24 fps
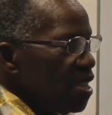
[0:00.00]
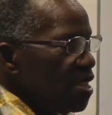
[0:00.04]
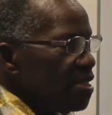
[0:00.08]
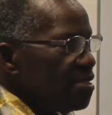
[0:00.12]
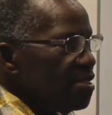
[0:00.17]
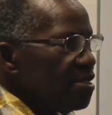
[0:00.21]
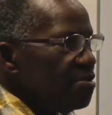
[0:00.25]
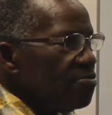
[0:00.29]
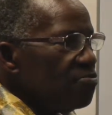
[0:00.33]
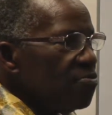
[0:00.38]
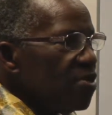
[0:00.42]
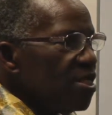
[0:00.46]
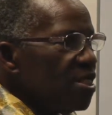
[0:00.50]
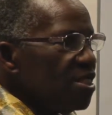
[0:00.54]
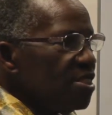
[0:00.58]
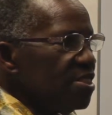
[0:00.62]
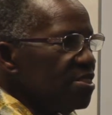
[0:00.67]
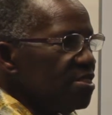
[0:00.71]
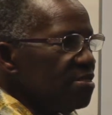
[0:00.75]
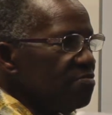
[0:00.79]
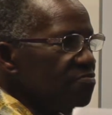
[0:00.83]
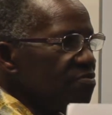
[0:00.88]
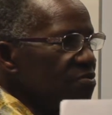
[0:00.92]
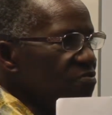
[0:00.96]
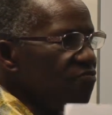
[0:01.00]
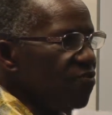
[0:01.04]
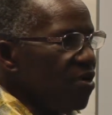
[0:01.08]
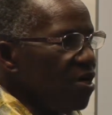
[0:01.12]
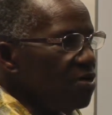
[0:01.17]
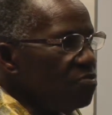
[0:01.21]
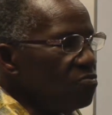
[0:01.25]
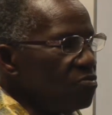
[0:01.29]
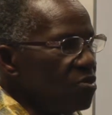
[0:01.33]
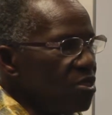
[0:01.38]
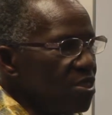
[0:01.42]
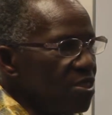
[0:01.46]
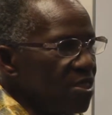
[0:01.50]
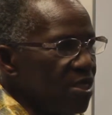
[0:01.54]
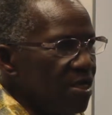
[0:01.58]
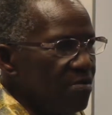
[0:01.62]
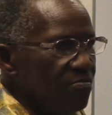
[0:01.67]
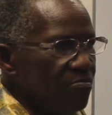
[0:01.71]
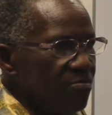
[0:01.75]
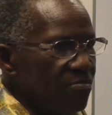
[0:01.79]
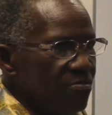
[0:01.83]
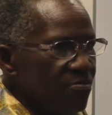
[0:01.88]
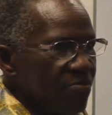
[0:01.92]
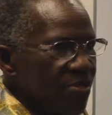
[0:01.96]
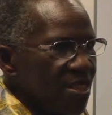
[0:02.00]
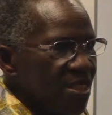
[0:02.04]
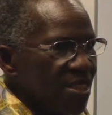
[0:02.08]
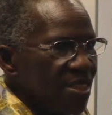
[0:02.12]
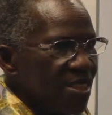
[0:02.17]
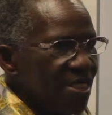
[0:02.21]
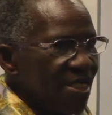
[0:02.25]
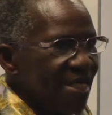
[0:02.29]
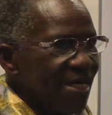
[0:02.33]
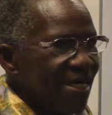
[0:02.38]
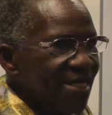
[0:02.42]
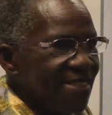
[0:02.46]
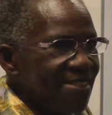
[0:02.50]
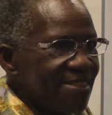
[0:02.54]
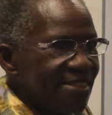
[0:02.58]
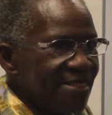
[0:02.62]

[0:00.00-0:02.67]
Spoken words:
their relatives found them at